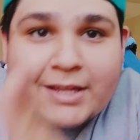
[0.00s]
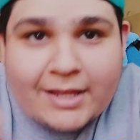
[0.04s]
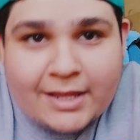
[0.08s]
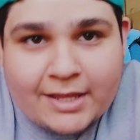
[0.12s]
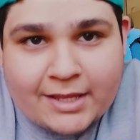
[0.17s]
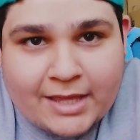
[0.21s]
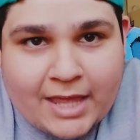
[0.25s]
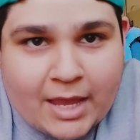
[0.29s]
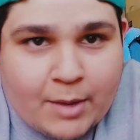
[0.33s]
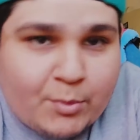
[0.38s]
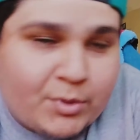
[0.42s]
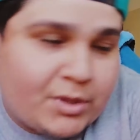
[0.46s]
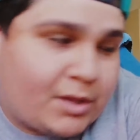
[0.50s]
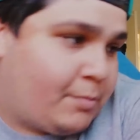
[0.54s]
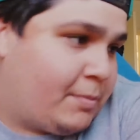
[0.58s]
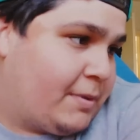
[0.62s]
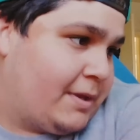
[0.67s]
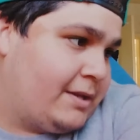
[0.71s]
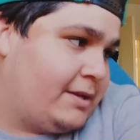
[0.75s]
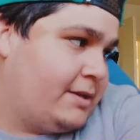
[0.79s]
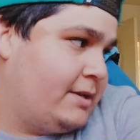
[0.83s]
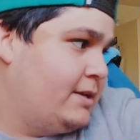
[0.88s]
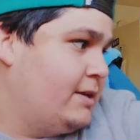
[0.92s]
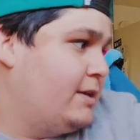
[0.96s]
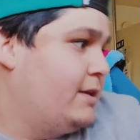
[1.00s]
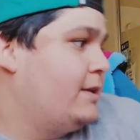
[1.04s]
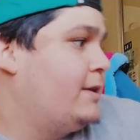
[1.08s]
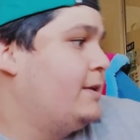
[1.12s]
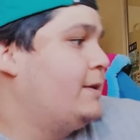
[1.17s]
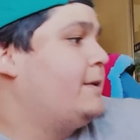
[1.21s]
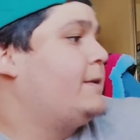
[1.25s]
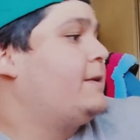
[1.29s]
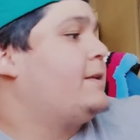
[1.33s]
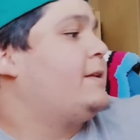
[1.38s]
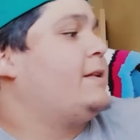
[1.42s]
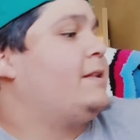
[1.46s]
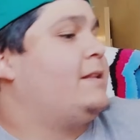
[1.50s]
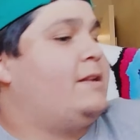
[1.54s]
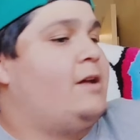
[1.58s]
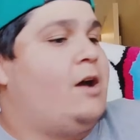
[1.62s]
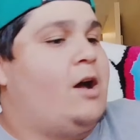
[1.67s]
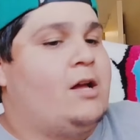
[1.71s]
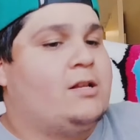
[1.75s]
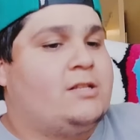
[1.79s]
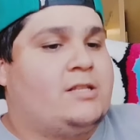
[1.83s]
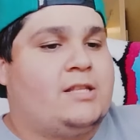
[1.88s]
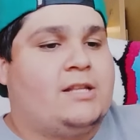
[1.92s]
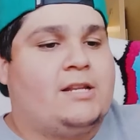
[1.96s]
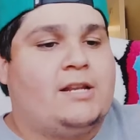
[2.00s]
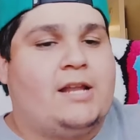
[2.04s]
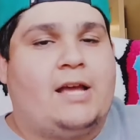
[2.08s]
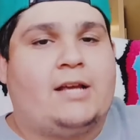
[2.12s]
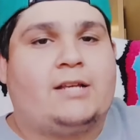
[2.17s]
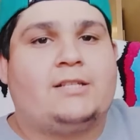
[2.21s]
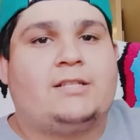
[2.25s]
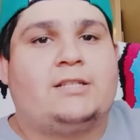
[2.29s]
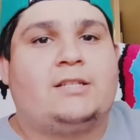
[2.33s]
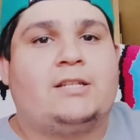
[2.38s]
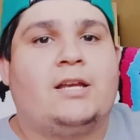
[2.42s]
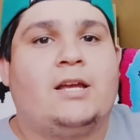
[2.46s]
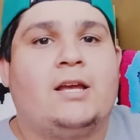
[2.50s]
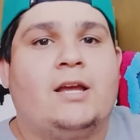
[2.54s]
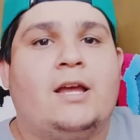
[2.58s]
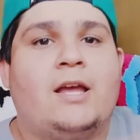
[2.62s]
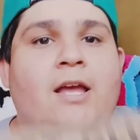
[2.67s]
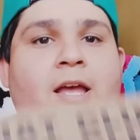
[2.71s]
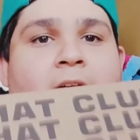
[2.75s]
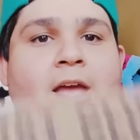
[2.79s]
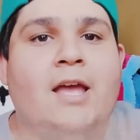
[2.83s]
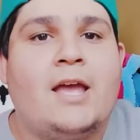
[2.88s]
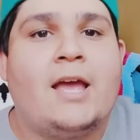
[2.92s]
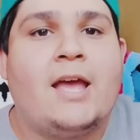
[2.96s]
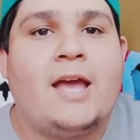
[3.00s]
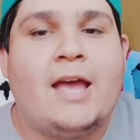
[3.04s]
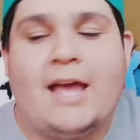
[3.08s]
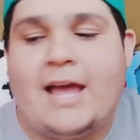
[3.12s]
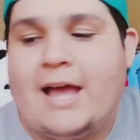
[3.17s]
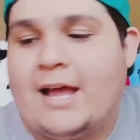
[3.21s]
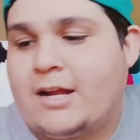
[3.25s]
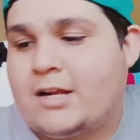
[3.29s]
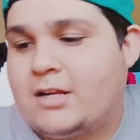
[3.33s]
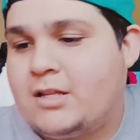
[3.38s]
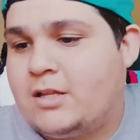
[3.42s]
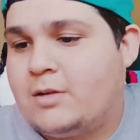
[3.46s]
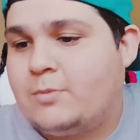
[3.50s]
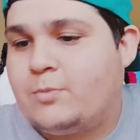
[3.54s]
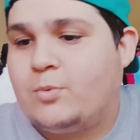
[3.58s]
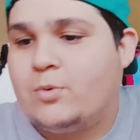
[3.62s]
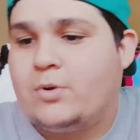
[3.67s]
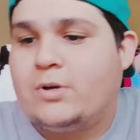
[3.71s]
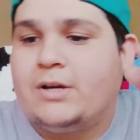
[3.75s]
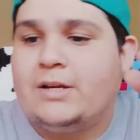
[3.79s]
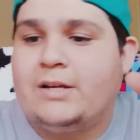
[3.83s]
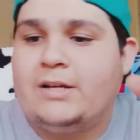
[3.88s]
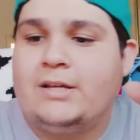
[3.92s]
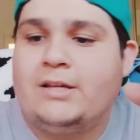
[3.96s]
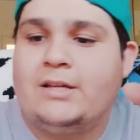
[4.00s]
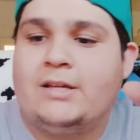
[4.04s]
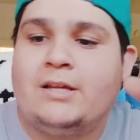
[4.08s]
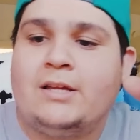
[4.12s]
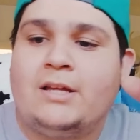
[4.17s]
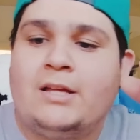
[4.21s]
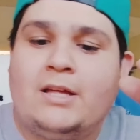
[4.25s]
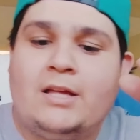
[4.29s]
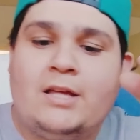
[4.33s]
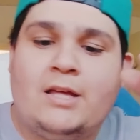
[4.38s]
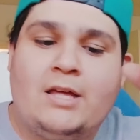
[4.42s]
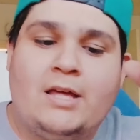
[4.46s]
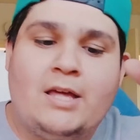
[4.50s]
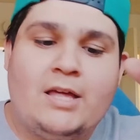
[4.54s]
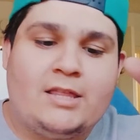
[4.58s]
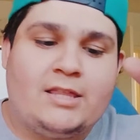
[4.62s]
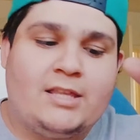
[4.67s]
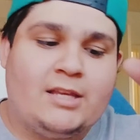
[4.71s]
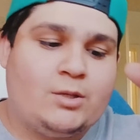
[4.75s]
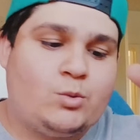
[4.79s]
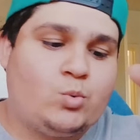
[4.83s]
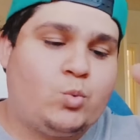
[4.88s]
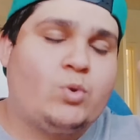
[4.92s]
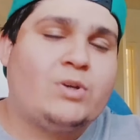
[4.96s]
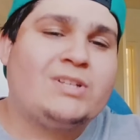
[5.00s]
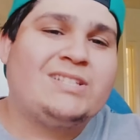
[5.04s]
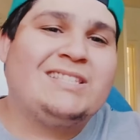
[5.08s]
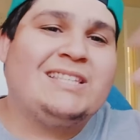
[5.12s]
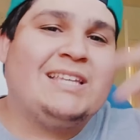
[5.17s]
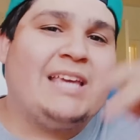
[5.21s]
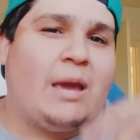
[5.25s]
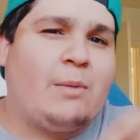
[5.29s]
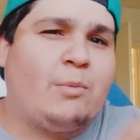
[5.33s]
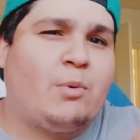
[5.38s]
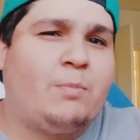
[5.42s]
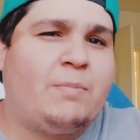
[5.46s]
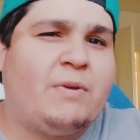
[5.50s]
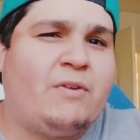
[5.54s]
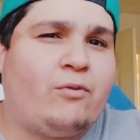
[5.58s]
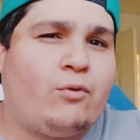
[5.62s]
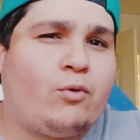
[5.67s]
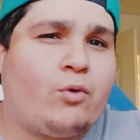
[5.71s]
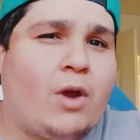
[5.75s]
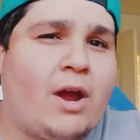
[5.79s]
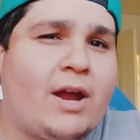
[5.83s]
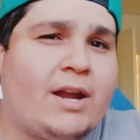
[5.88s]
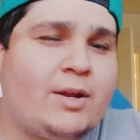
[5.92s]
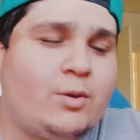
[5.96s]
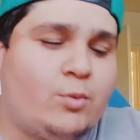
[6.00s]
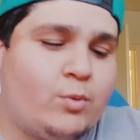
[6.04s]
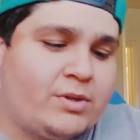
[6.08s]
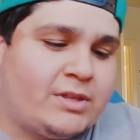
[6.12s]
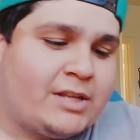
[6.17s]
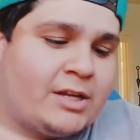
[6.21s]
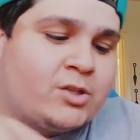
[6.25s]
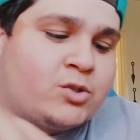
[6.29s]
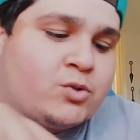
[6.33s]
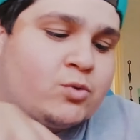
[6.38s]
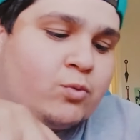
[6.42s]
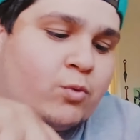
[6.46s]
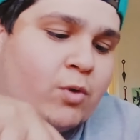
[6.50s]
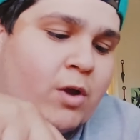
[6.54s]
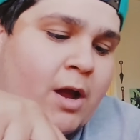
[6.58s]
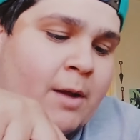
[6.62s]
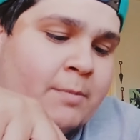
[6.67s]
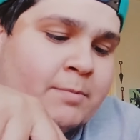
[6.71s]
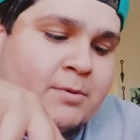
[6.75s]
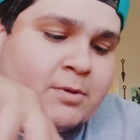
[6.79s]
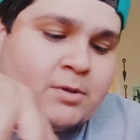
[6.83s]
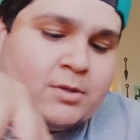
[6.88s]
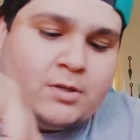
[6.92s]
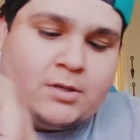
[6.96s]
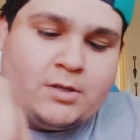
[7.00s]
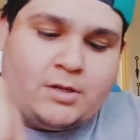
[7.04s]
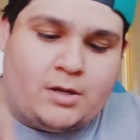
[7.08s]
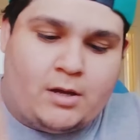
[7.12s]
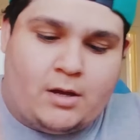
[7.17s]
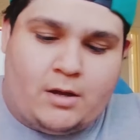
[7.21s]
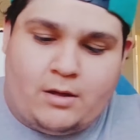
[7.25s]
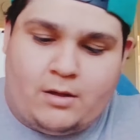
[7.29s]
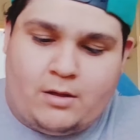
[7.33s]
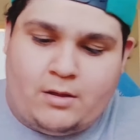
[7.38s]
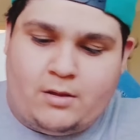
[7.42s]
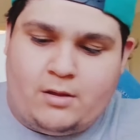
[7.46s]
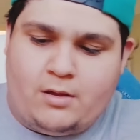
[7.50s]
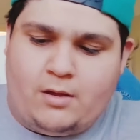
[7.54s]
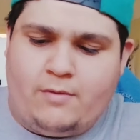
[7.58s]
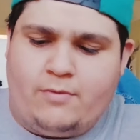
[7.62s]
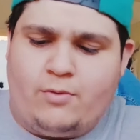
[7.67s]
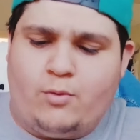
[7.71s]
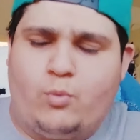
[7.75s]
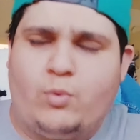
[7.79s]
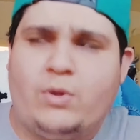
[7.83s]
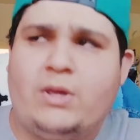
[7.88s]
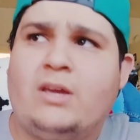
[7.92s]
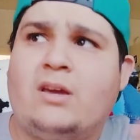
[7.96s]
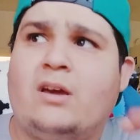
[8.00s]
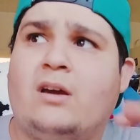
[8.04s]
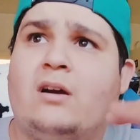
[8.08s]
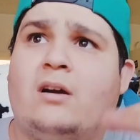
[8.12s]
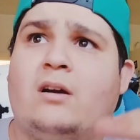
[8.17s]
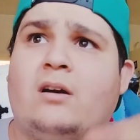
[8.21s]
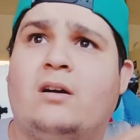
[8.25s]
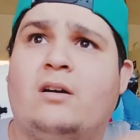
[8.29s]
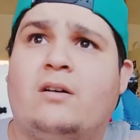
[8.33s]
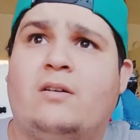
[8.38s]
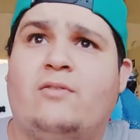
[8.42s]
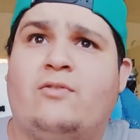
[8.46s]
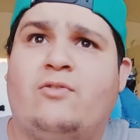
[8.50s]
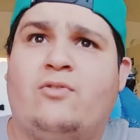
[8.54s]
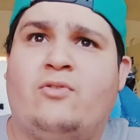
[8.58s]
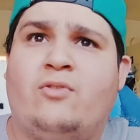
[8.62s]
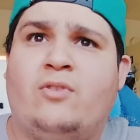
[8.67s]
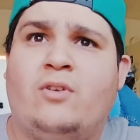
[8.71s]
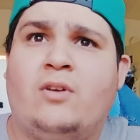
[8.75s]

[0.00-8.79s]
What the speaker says: it came with the pin. On to the next Hatclub one. This was the MLB Variety one that dropped of the week of